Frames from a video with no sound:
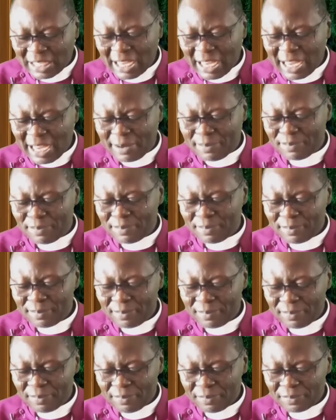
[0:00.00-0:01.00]
come.
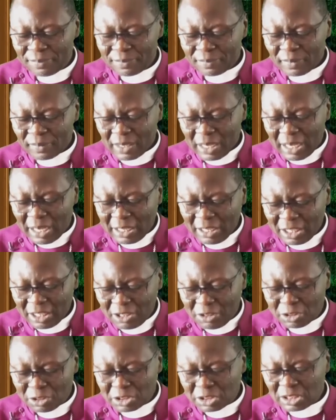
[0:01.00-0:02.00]

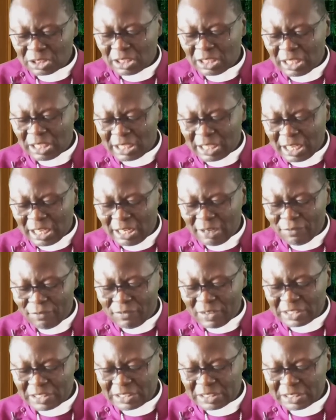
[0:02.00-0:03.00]
It goes again in
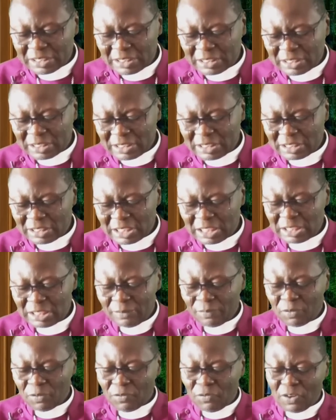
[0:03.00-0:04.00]
verse 16. It says,
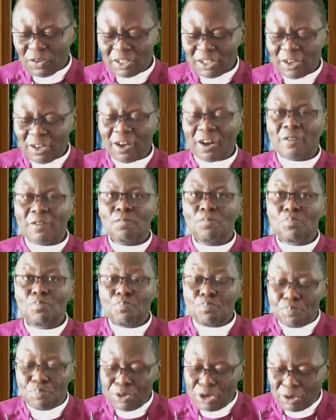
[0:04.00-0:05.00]
for the Lord
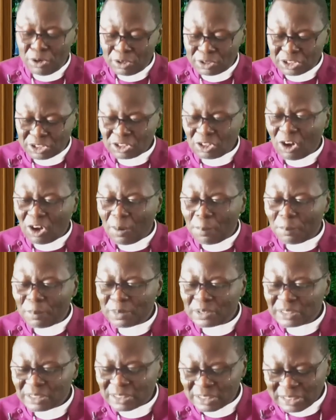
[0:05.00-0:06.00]
builds up
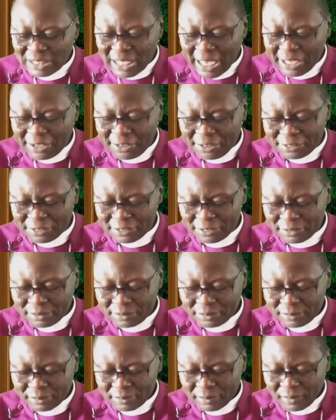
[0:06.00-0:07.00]
Zion.
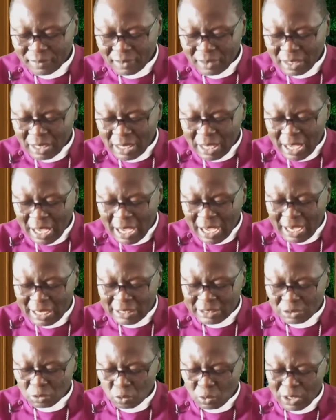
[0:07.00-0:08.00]

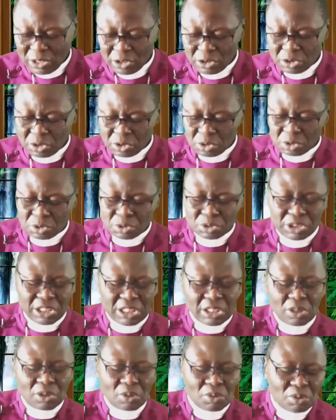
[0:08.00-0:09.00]
And when you
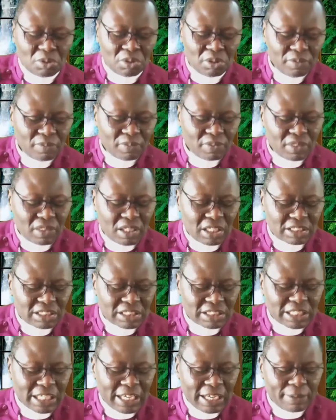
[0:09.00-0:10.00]
read through this
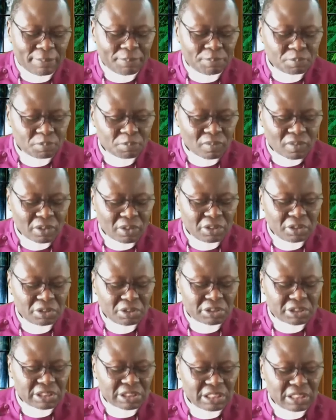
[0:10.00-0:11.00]
psalm,
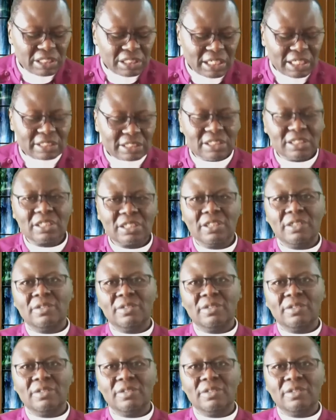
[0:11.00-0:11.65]
you see that